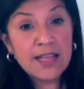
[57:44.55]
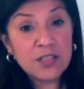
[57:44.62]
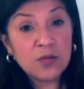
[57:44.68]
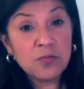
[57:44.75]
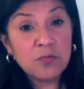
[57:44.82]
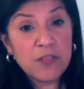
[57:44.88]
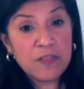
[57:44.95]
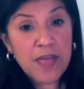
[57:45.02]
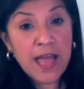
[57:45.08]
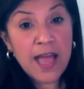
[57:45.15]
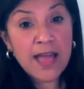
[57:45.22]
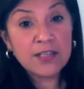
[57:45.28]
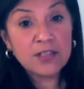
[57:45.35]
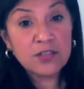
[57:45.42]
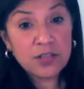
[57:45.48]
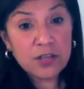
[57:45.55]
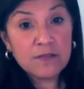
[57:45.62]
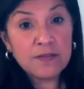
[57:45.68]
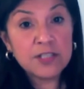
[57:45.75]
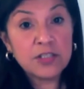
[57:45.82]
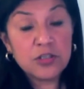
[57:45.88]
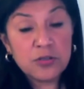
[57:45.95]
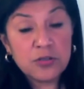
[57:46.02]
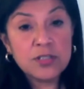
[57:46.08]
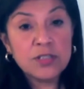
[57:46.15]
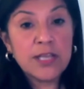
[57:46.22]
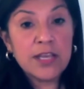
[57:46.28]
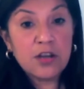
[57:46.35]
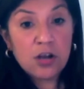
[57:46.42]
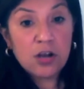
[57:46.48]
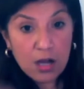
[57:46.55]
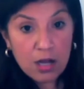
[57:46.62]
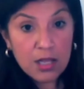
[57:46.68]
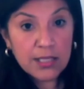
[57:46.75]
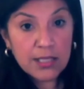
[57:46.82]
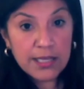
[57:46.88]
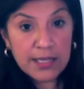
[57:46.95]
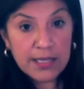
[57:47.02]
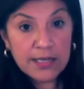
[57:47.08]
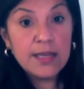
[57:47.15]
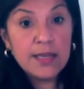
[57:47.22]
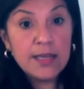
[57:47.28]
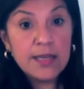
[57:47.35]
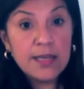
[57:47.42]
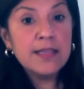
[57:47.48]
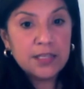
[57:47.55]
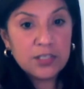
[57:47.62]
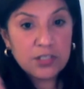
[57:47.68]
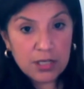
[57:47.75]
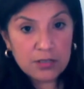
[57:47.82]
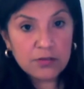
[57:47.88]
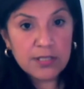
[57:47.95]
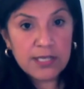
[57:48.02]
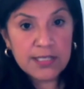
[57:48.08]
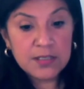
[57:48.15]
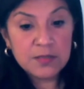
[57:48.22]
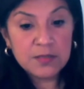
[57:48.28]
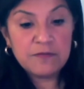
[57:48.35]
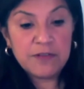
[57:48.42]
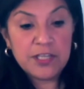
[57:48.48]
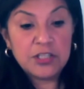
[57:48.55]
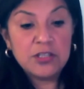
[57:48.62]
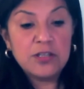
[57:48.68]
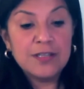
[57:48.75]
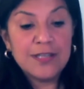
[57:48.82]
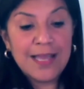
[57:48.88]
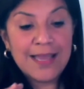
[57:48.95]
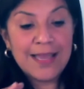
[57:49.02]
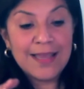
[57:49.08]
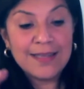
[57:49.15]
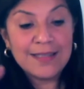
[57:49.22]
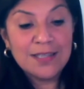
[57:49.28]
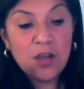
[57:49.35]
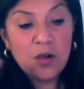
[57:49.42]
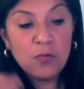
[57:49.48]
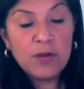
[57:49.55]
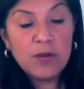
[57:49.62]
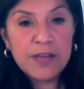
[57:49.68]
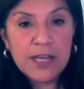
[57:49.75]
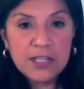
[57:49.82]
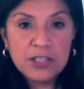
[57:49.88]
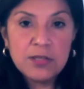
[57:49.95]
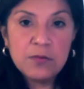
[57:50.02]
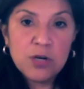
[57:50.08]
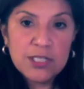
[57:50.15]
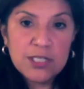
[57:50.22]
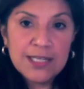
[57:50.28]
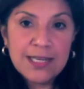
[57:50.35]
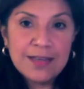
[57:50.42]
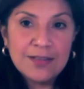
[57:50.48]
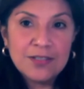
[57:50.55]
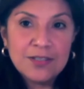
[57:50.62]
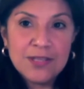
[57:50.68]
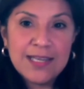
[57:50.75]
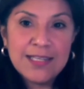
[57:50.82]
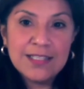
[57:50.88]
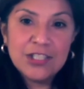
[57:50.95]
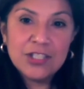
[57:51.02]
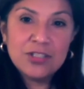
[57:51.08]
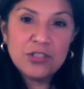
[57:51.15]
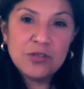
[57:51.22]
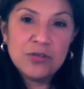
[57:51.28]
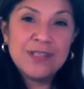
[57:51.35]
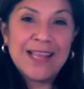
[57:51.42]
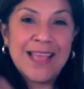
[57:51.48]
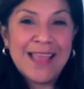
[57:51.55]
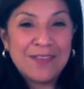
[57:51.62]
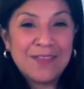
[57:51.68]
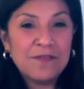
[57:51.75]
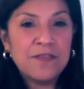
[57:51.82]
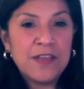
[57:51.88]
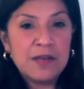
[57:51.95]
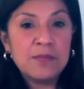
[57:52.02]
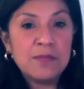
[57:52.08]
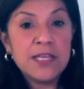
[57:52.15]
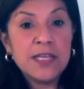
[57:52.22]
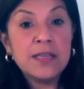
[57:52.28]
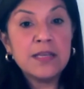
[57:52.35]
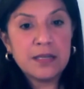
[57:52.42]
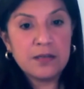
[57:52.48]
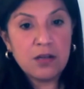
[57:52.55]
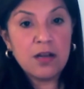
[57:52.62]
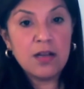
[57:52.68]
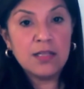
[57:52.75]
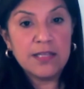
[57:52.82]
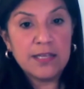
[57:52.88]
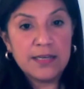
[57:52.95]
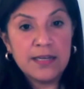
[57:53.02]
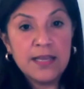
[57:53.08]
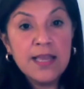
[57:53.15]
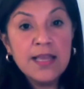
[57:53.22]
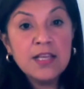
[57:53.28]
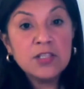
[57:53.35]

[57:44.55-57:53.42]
And so with that service, students can call in, they can talk to a licensed professional, and we've actually worked it out so that it's just student and the family can call in.